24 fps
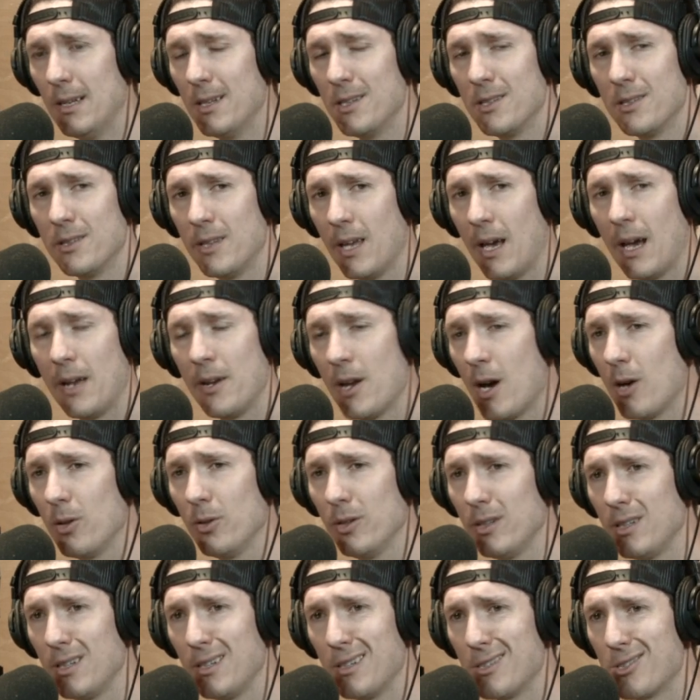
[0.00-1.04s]
they had not
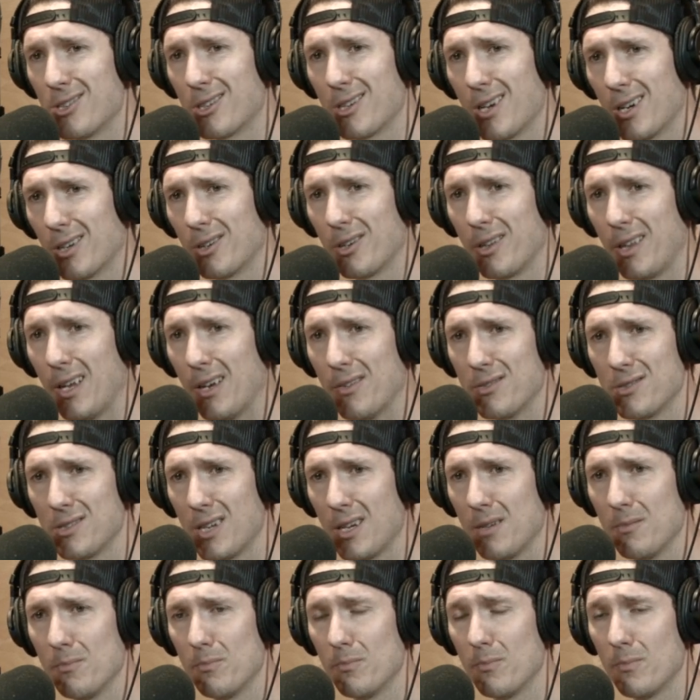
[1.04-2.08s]
only in Chicago do they have
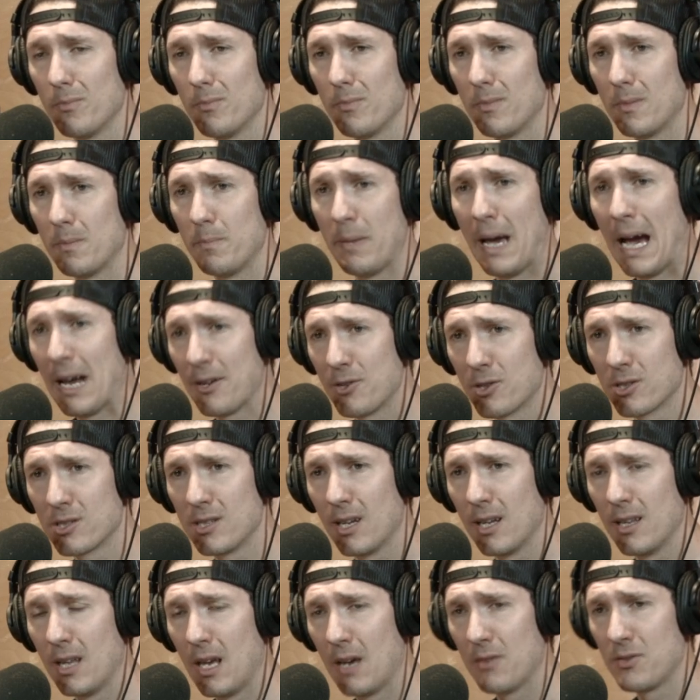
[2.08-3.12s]
St. Patrick's
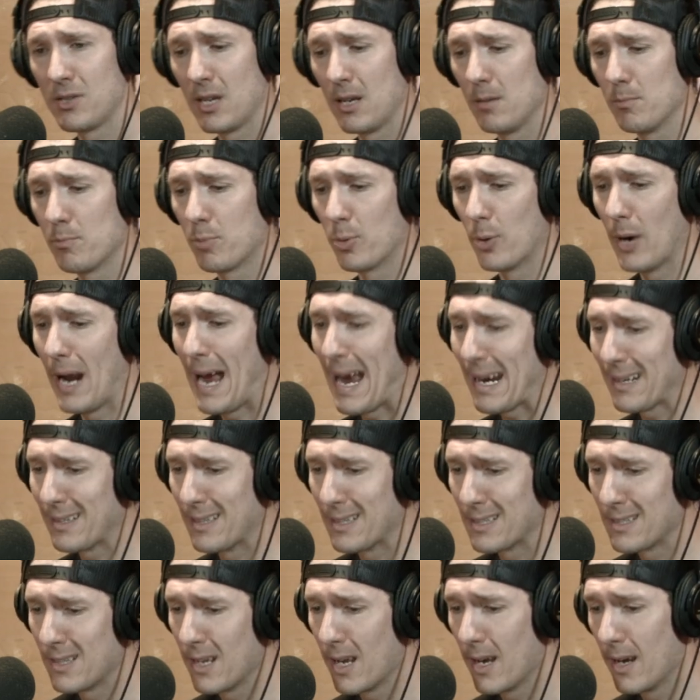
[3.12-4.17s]
Day, they have St.
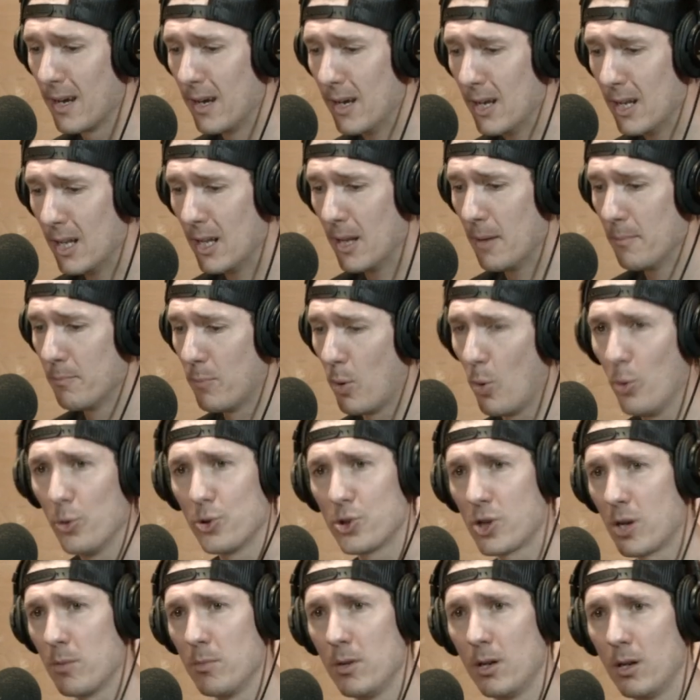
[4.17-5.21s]
Practice Day. Polish
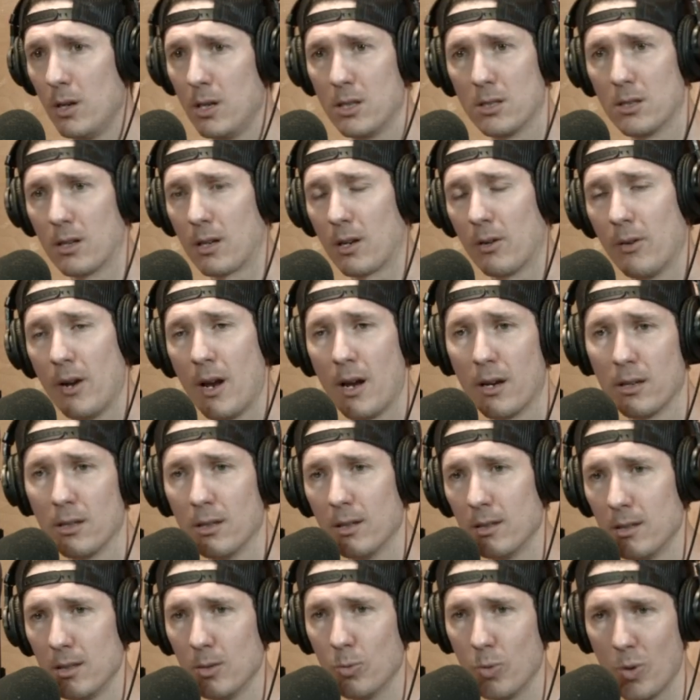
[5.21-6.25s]
communities looking around
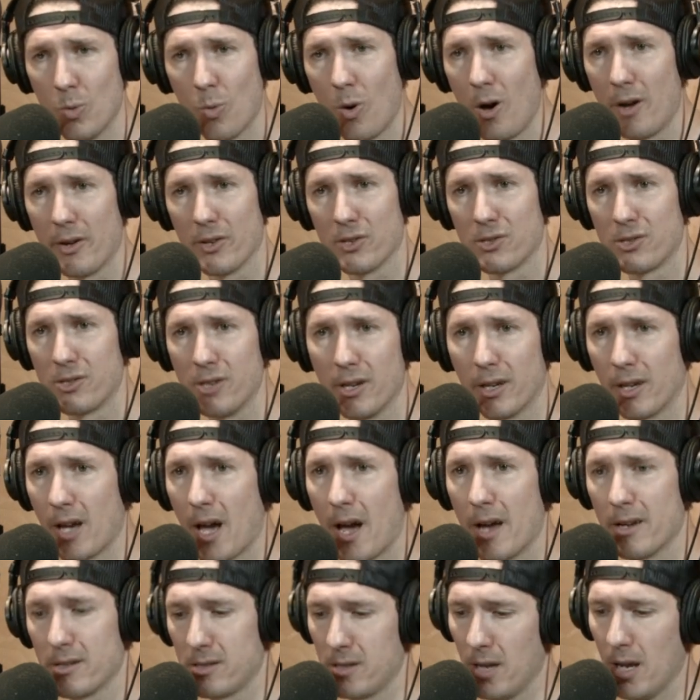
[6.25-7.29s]
going, dude, we want a sick
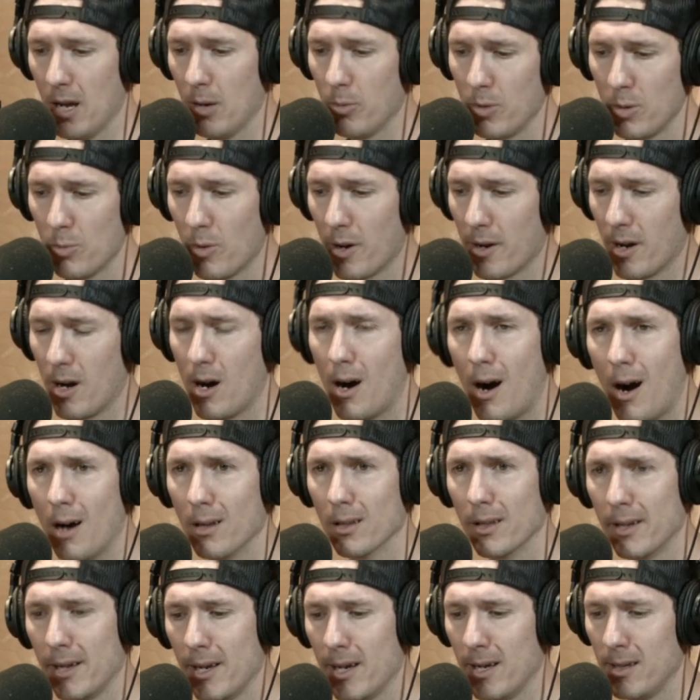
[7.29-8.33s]
ass day. We want a
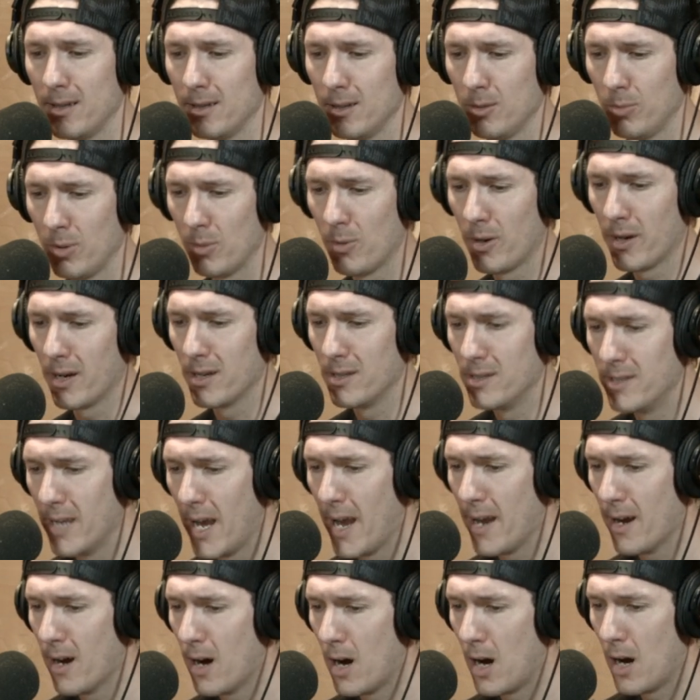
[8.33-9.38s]
holiday, dude. We want a
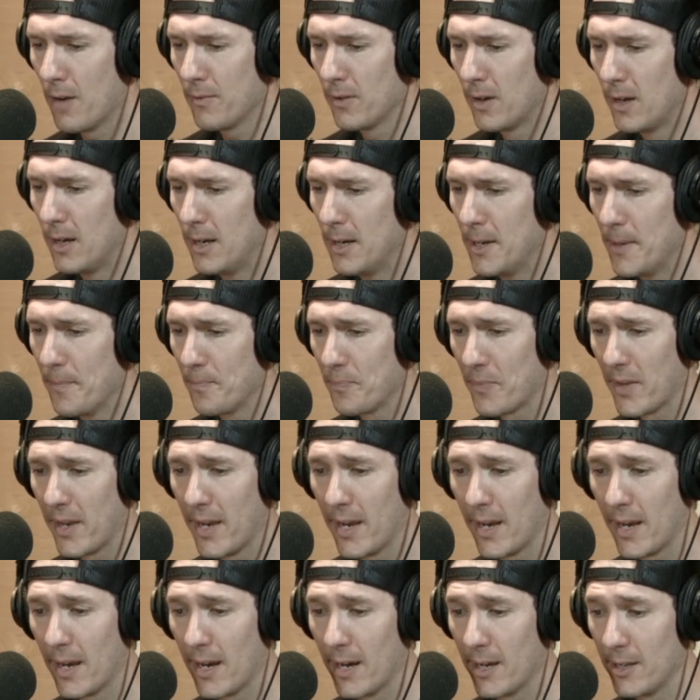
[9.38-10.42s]
day off.
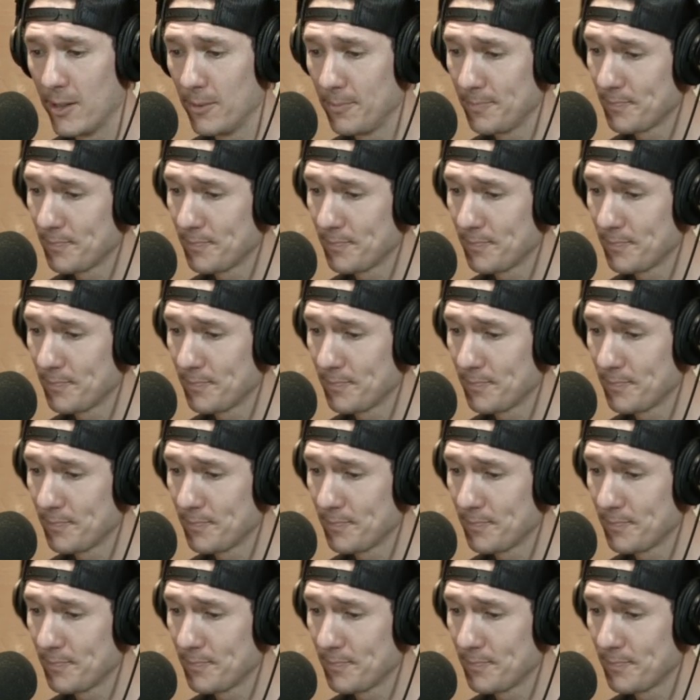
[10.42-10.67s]
And